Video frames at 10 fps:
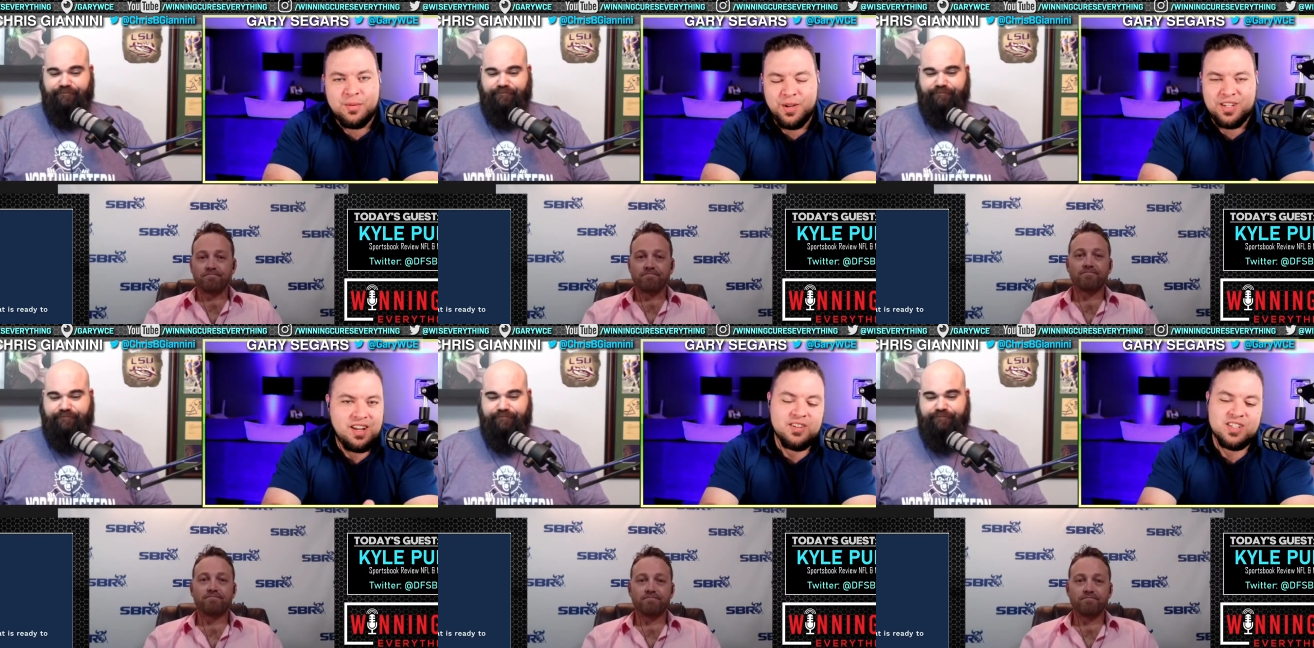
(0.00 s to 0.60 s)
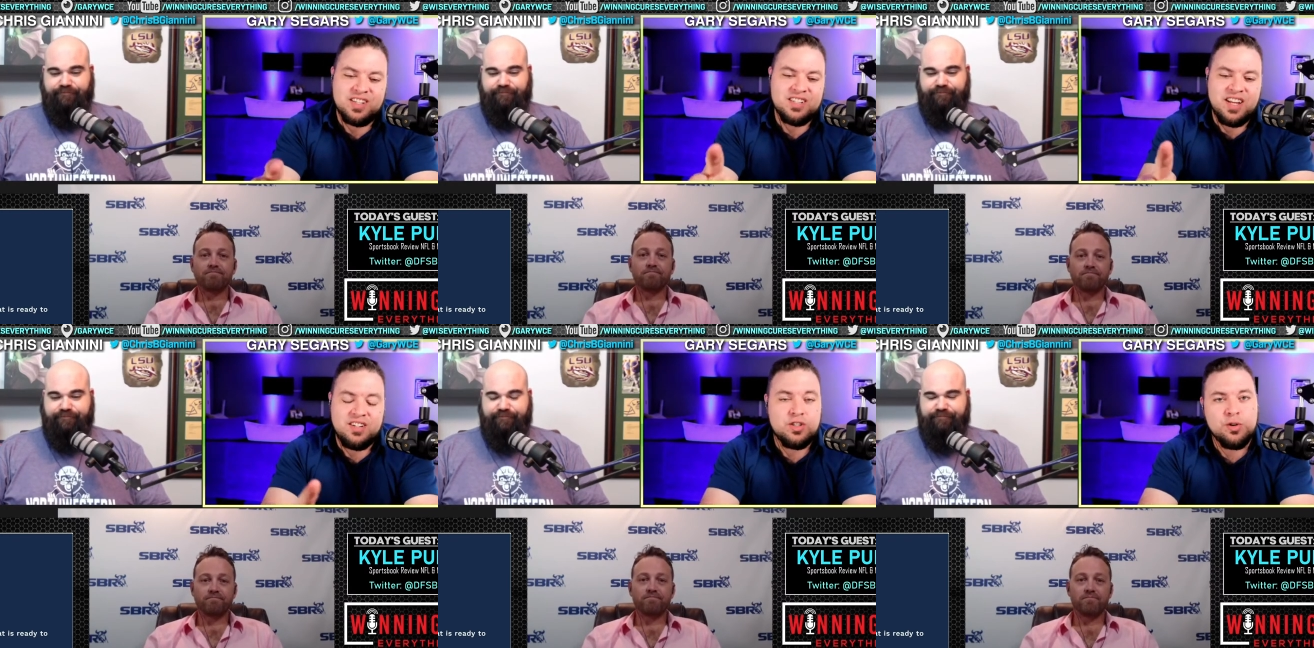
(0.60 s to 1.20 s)
Speaker 1: Because obviously he's
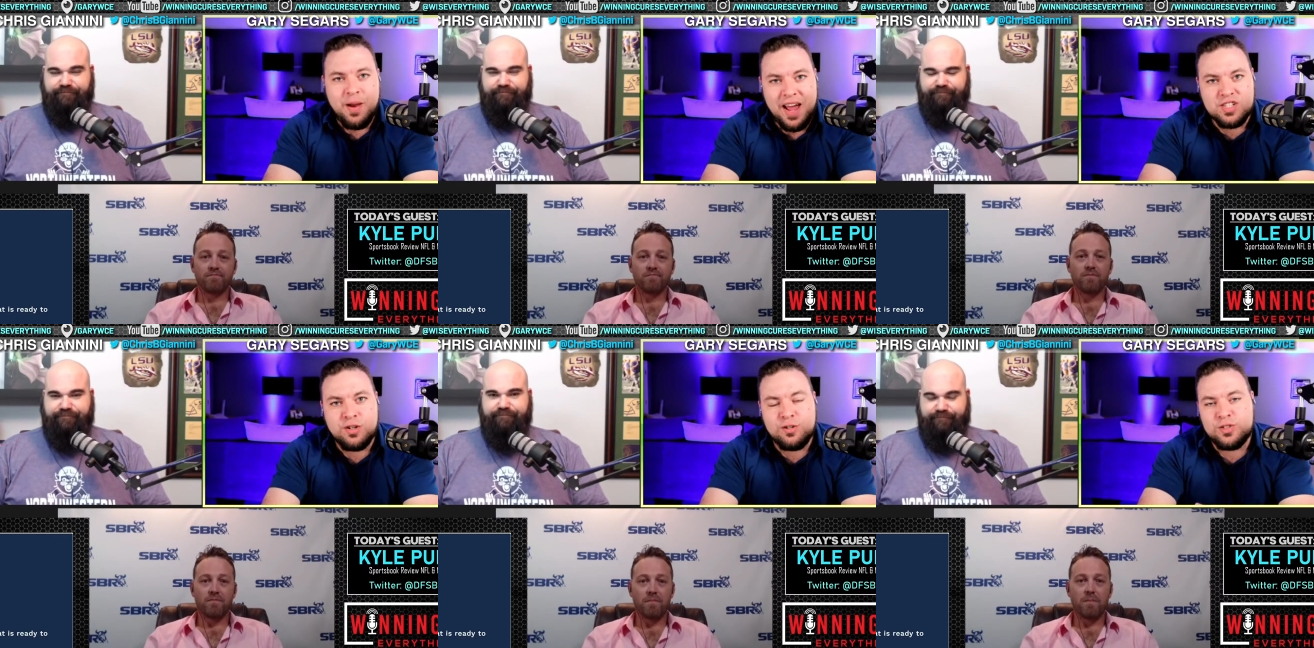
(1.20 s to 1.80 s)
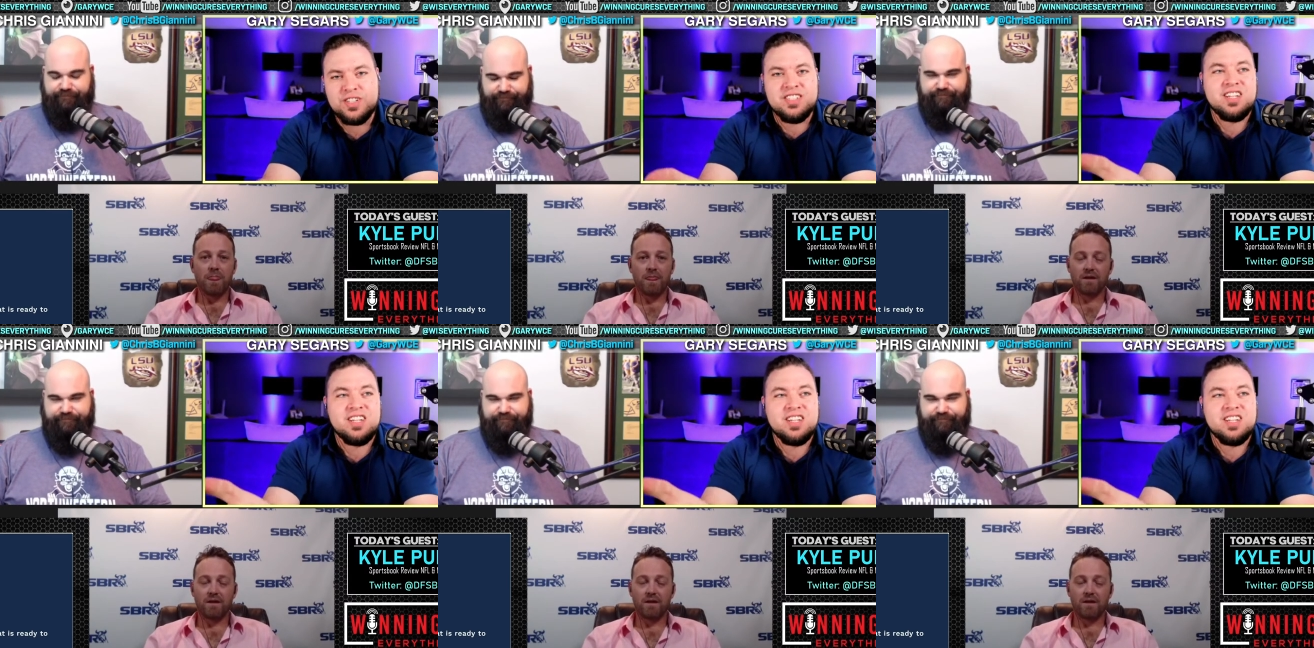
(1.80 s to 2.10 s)
had two back surgeries.